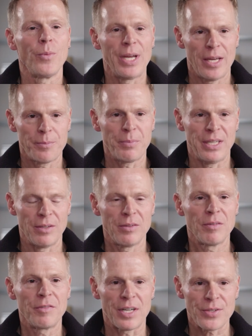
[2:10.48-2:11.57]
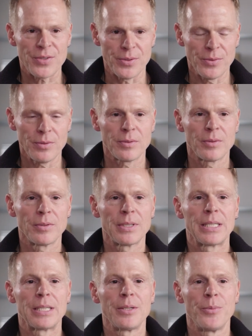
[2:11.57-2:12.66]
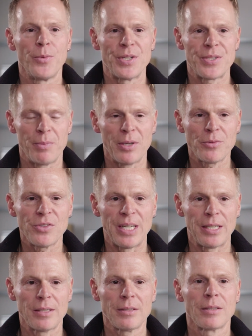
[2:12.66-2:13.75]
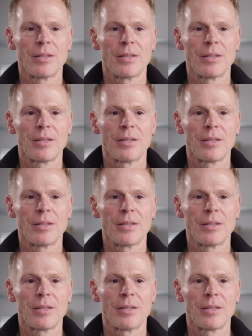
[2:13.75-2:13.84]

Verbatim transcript: We had been faster with the mounting